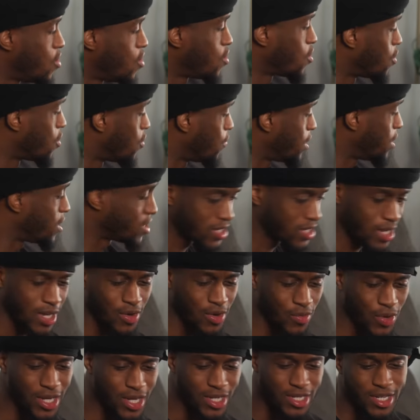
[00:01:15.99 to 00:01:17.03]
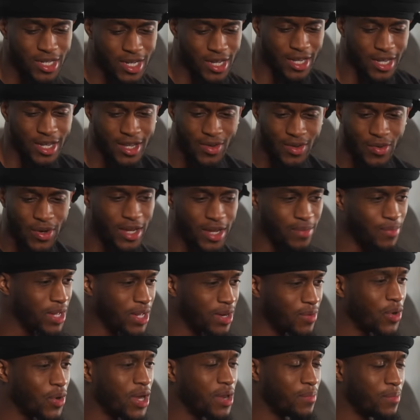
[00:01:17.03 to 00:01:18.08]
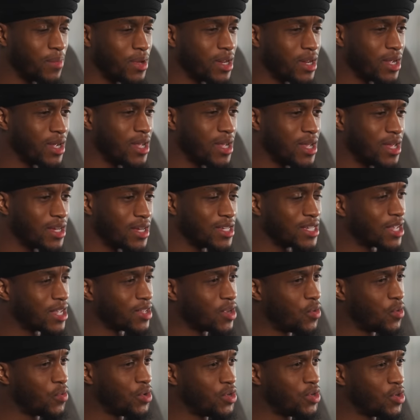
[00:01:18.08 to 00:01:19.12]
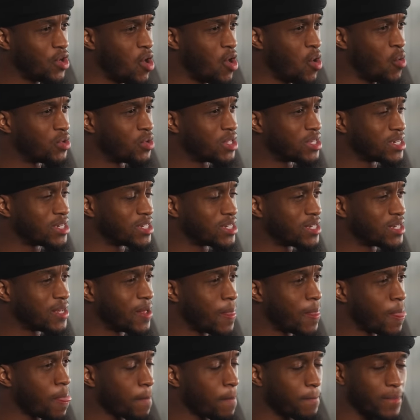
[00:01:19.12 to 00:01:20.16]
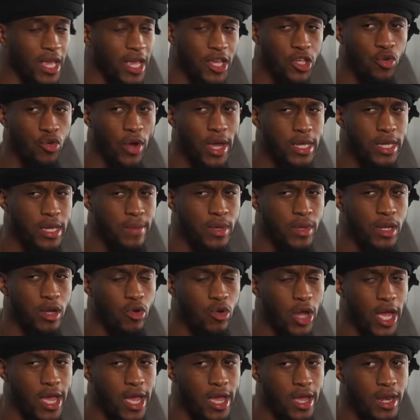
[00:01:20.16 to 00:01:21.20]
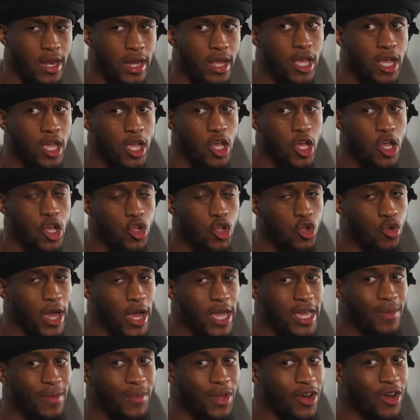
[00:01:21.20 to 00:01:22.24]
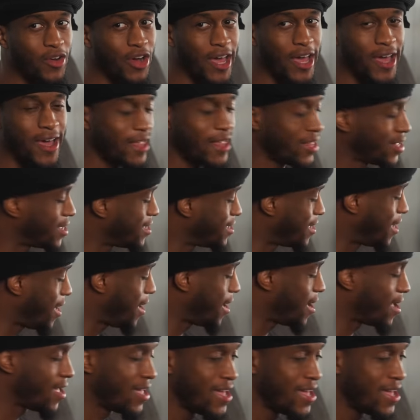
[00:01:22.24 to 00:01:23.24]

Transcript: Hold on, wait a second, wait a second. Wait a minute, wait a minute. Cause I know where you're going with this. And you ain't give me no head. You ain't give me no head.